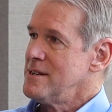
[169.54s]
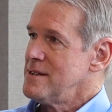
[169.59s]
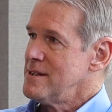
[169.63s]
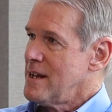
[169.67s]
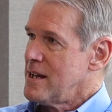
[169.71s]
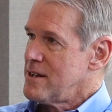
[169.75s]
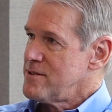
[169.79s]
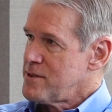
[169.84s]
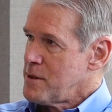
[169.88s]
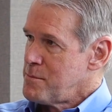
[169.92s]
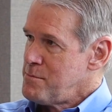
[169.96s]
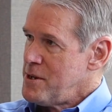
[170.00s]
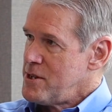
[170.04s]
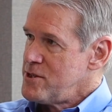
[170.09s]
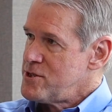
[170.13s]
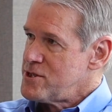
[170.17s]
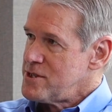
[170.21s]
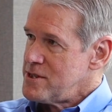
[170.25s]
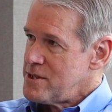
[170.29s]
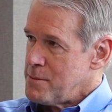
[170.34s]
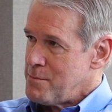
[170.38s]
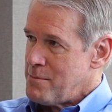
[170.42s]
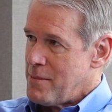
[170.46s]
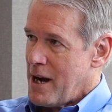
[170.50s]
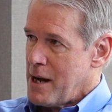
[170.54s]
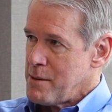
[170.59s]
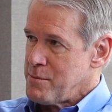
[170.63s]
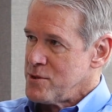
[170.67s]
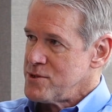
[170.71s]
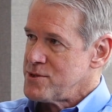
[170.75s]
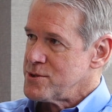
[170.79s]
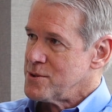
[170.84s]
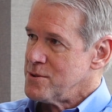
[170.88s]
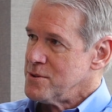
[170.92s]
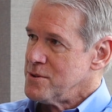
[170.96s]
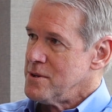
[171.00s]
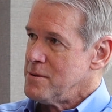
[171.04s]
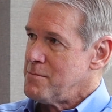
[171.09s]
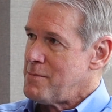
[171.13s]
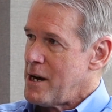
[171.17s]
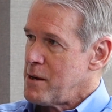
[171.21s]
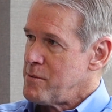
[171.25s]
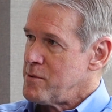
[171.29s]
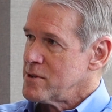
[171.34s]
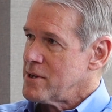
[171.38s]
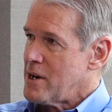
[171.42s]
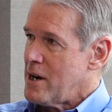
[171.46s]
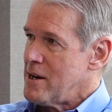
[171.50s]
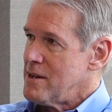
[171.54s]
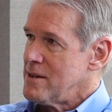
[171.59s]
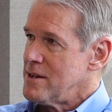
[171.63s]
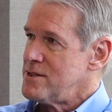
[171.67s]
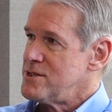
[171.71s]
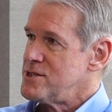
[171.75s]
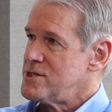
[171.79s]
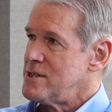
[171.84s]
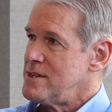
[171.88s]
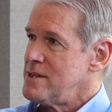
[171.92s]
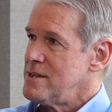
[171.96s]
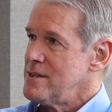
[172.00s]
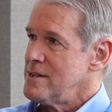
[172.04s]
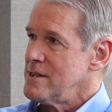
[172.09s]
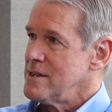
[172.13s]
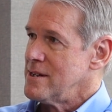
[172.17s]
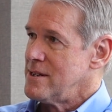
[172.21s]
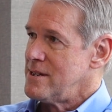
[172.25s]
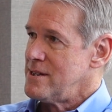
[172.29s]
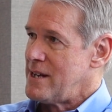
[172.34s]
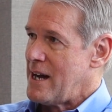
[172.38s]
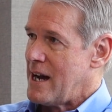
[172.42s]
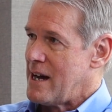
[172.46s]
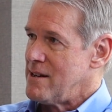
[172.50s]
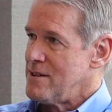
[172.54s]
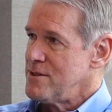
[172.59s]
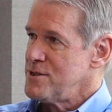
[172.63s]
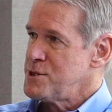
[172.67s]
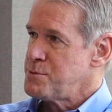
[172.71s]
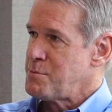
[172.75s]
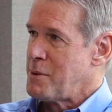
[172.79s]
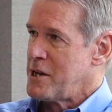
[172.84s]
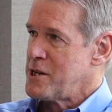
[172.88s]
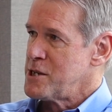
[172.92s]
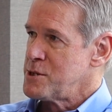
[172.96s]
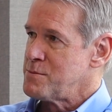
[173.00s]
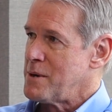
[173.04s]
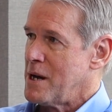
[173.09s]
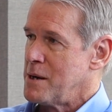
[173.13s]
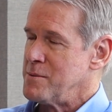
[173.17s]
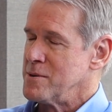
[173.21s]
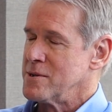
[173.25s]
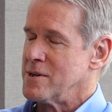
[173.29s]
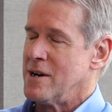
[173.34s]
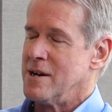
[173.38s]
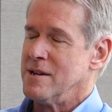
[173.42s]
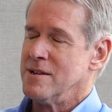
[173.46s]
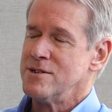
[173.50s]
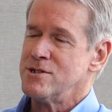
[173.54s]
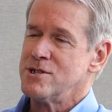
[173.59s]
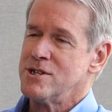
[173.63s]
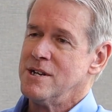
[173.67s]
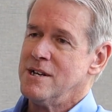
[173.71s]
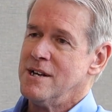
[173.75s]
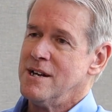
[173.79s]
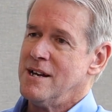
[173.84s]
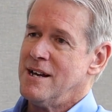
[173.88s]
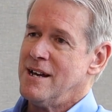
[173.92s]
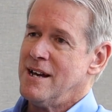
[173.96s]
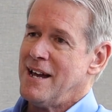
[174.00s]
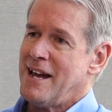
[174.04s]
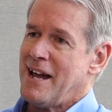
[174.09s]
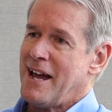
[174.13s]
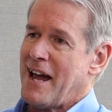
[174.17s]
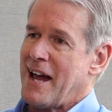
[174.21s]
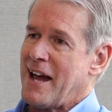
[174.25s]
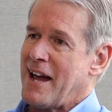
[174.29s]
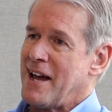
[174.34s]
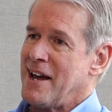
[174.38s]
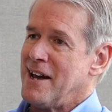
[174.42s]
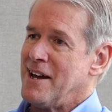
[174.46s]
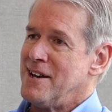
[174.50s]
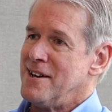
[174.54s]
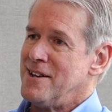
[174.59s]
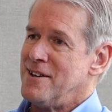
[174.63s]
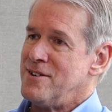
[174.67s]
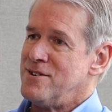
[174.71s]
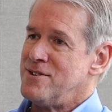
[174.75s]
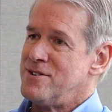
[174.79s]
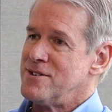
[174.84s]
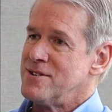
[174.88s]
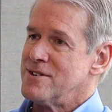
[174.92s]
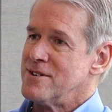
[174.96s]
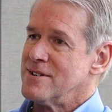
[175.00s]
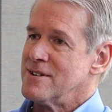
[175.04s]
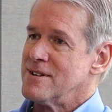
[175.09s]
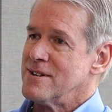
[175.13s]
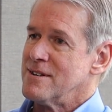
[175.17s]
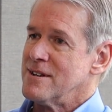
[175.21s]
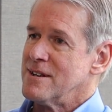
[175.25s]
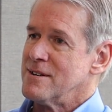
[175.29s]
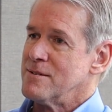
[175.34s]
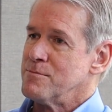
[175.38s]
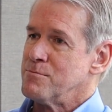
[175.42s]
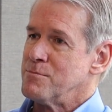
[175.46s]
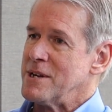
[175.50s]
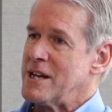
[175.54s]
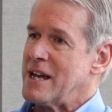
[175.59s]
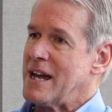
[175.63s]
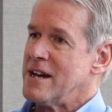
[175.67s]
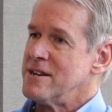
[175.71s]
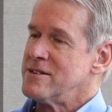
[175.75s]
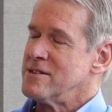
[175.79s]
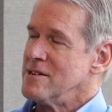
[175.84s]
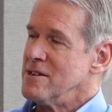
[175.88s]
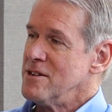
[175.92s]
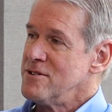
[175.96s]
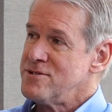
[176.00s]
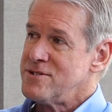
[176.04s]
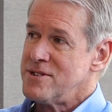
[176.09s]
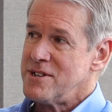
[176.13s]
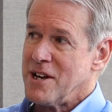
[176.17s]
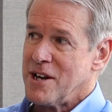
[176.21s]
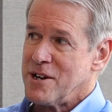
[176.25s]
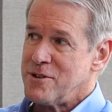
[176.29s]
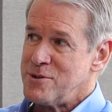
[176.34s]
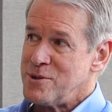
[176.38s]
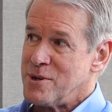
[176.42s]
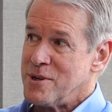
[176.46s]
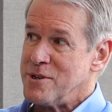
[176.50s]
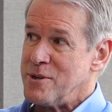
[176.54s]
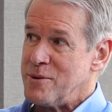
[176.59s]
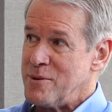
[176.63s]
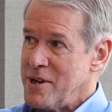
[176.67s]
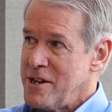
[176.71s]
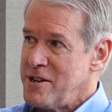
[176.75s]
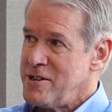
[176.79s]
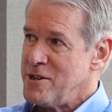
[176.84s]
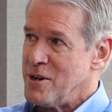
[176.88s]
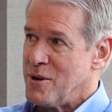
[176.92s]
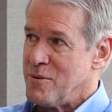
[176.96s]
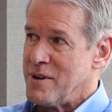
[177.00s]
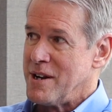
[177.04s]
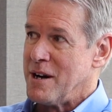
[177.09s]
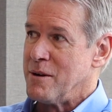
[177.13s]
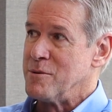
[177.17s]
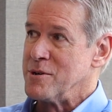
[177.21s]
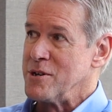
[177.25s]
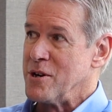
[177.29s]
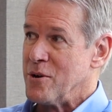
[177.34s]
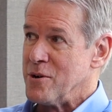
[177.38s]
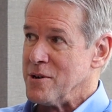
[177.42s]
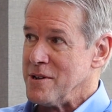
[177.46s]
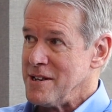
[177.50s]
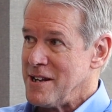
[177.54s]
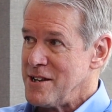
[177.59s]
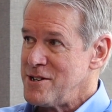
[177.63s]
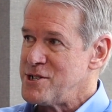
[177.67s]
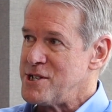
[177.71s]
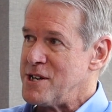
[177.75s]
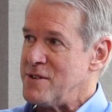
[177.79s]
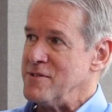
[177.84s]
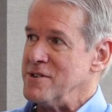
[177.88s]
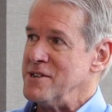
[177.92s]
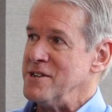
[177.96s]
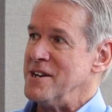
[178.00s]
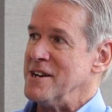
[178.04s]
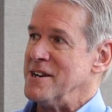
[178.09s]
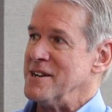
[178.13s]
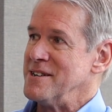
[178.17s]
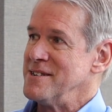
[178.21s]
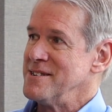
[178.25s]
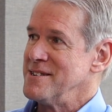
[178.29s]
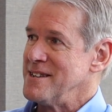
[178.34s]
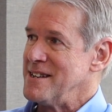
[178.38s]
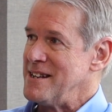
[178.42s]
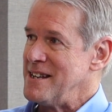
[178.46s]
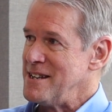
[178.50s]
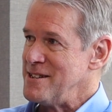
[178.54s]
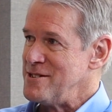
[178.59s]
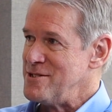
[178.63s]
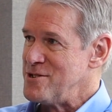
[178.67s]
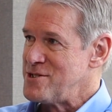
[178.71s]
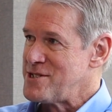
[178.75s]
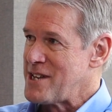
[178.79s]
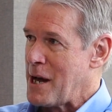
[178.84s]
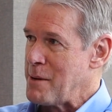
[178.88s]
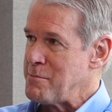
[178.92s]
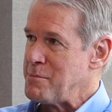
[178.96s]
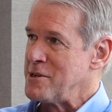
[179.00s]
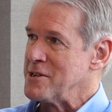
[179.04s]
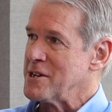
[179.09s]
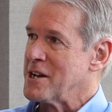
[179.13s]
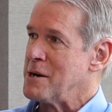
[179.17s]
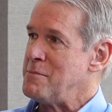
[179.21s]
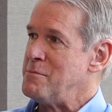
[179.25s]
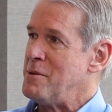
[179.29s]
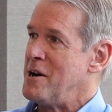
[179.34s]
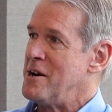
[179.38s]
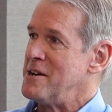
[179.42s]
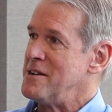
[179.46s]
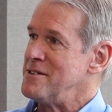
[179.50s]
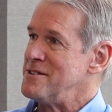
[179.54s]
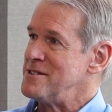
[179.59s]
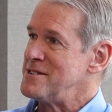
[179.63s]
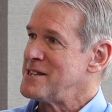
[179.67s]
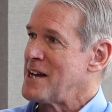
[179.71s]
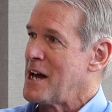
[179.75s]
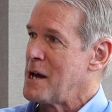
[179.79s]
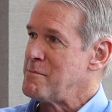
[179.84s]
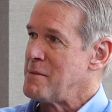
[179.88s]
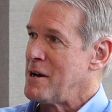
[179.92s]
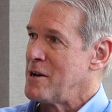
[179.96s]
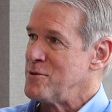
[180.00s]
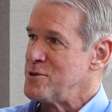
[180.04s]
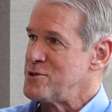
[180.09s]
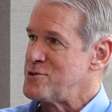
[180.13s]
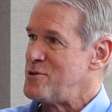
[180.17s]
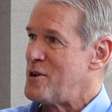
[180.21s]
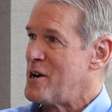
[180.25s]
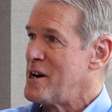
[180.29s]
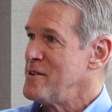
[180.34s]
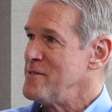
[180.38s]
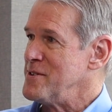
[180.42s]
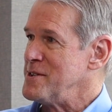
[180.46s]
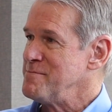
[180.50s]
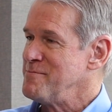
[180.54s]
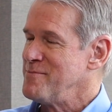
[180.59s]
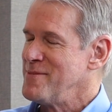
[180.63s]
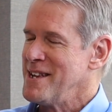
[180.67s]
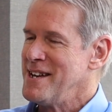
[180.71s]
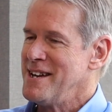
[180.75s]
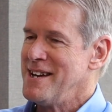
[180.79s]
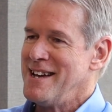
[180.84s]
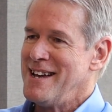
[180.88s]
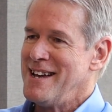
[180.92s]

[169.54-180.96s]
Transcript: in, as I mentioned, a Bible school, a Bible college in Dallas, Spanish Bible College, and began to listen to Andrew on the radio when I would go to lunch every day. And he just happened to come on at the time I was driving.